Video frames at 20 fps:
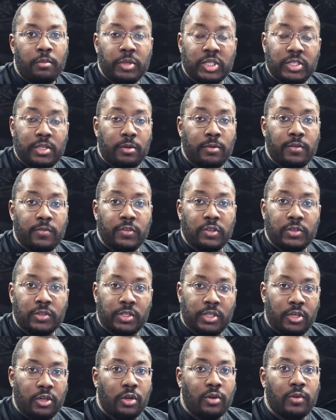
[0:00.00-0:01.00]
But some of you
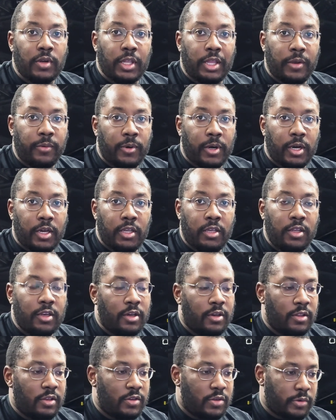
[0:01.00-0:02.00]
still really want, you
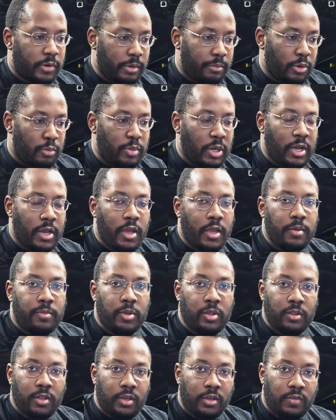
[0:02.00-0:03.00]
know, the screamer
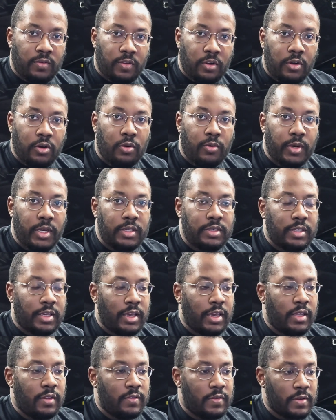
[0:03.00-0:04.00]
pipe and the external
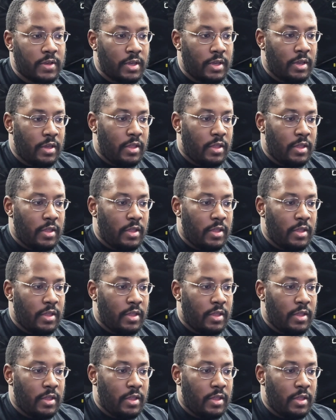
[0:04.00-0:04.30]
wastegates